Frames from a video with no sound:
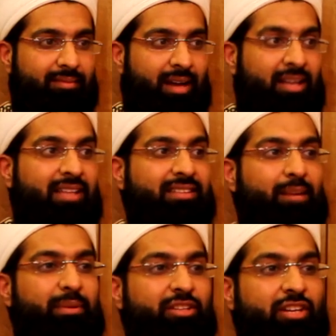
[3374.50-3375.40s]
Allah is
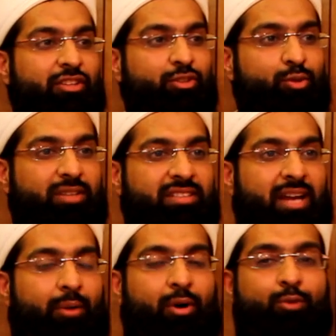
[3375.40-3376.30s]
going to be generous to us in
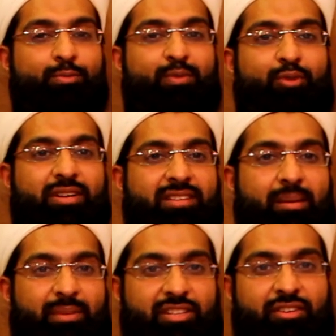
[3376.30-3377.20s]
our home before He's going to
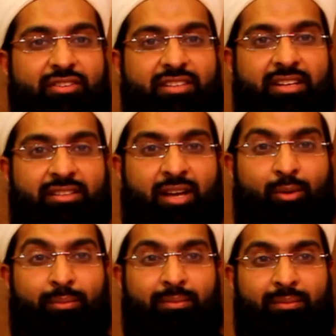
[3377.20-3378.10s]
be generous in His house.